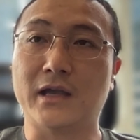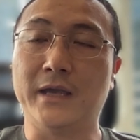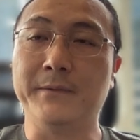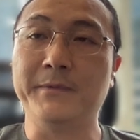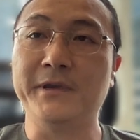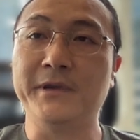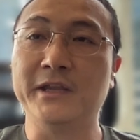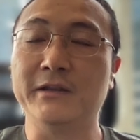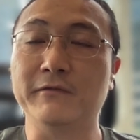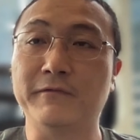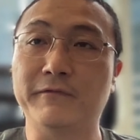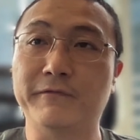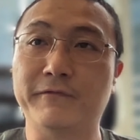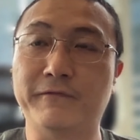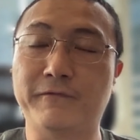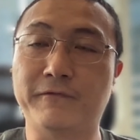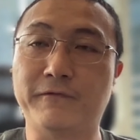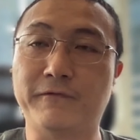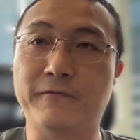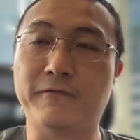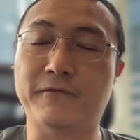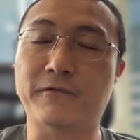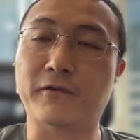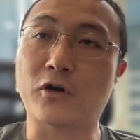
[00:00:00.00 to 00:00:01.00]
I mean,
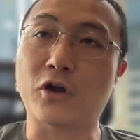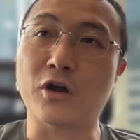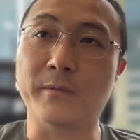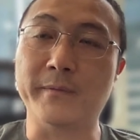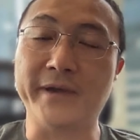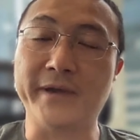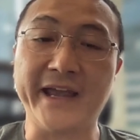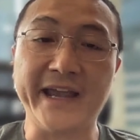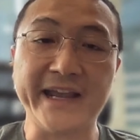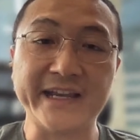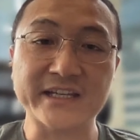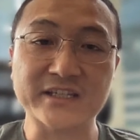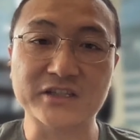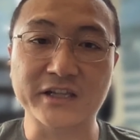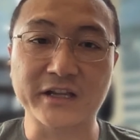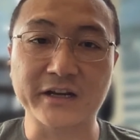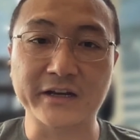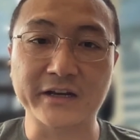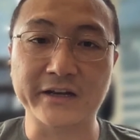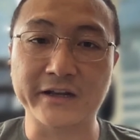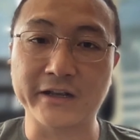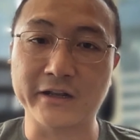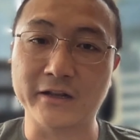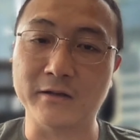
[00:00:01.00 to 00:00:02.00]
from
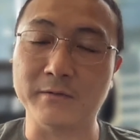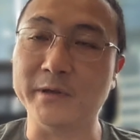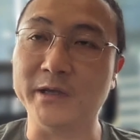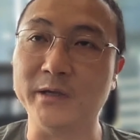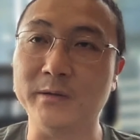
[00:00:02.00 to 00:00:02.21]
external,